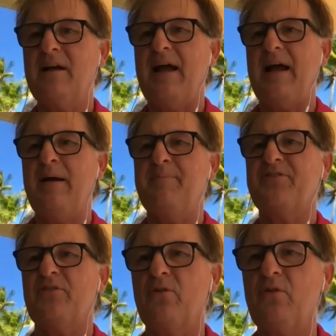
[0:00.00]

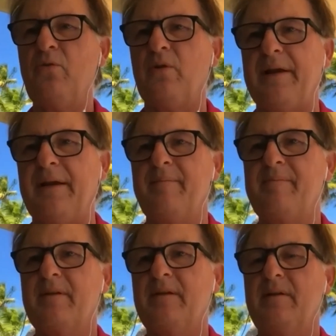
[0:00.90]
Absolutely.
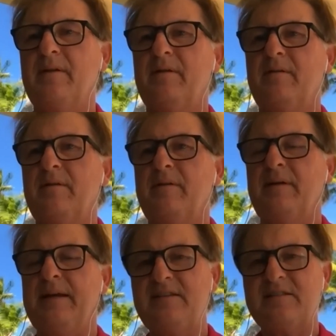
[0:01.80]

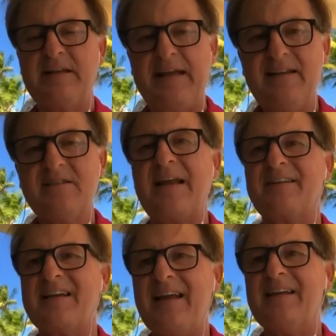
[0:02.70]
He's he's
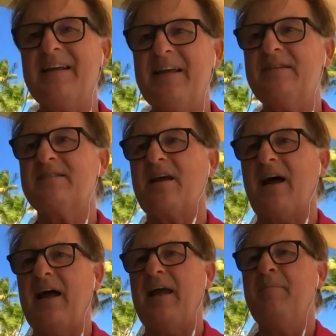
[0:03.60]
taking his
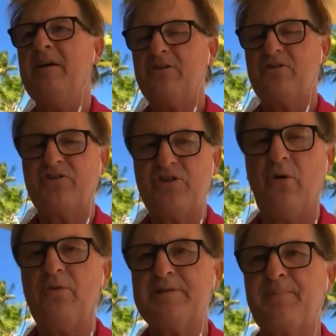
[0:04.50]
time to
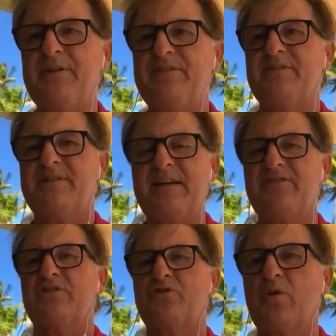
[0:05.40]
show this
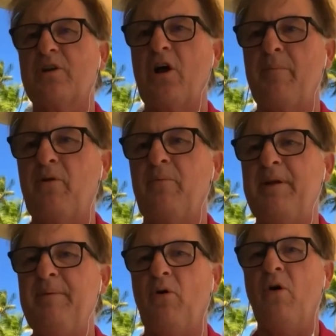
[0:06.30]
presentation to a couple of
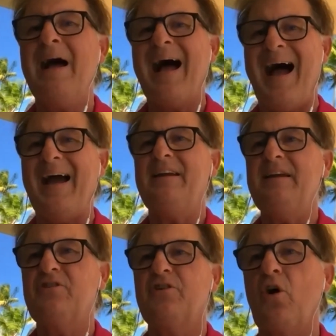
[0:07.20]
people. I
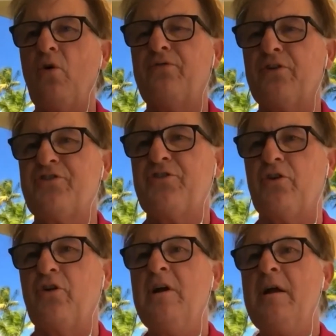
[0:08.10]
need to know for
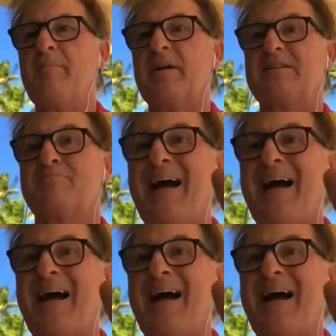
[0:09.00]
sure because my